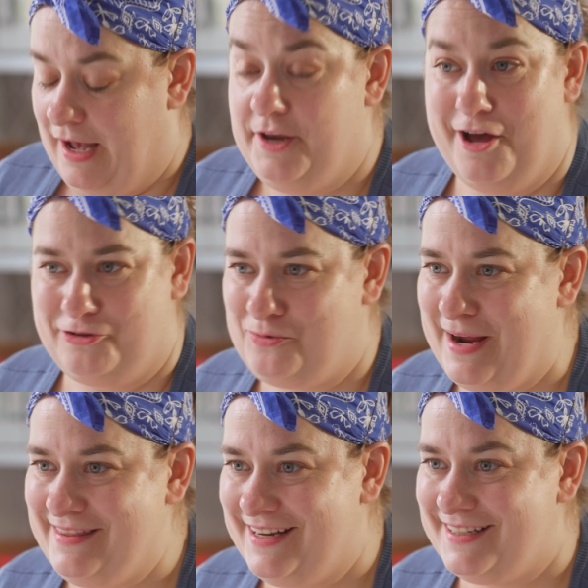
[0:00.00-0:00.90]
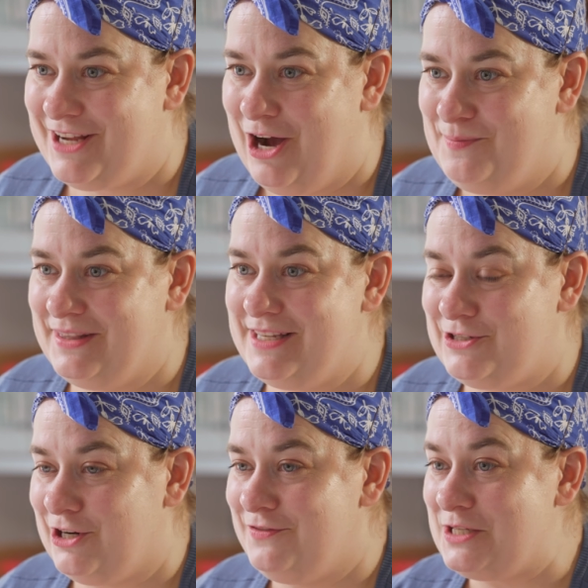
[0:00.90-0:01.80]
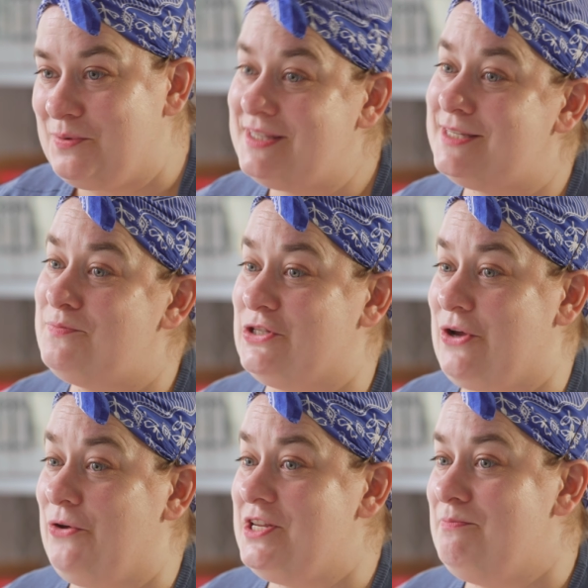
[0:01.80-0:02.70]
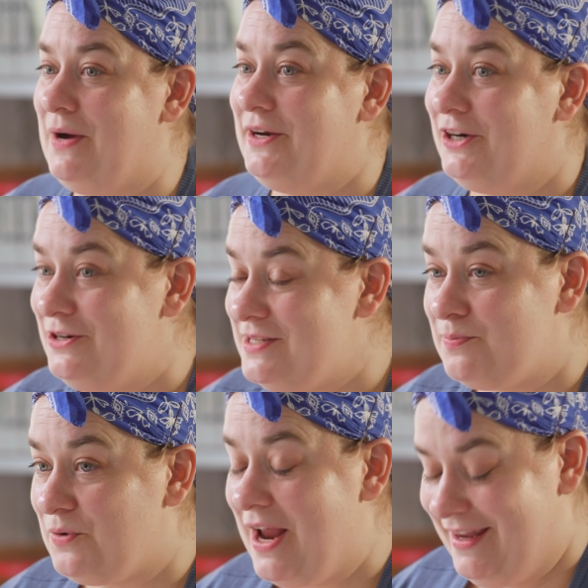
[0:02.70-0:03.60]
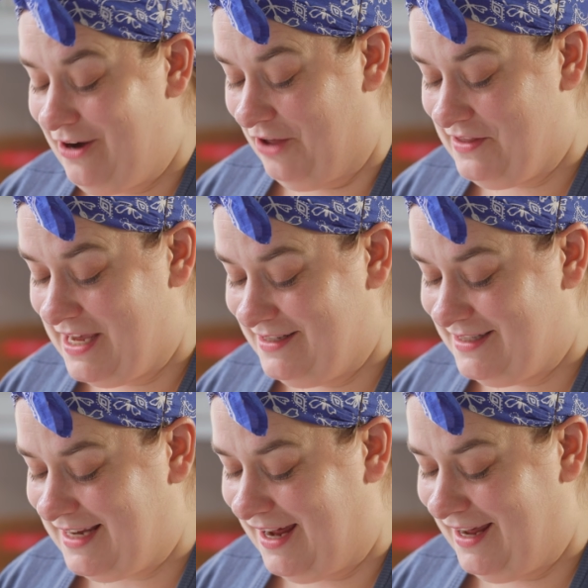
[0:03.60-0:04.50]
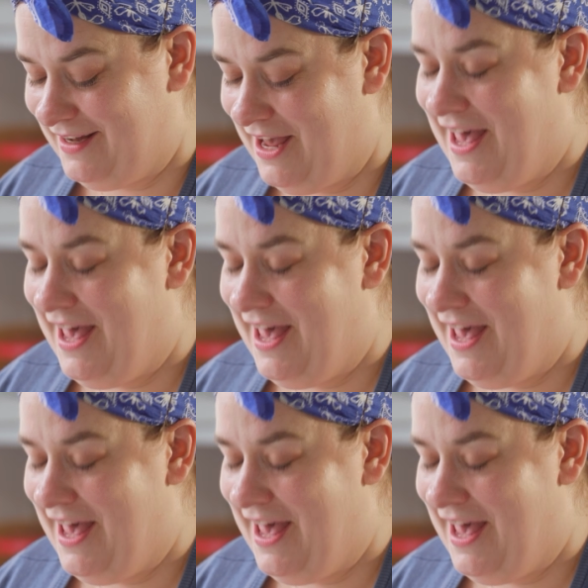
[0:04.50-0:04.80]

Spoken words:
Another way that it's commonly served is with some salted butter spread on the inside.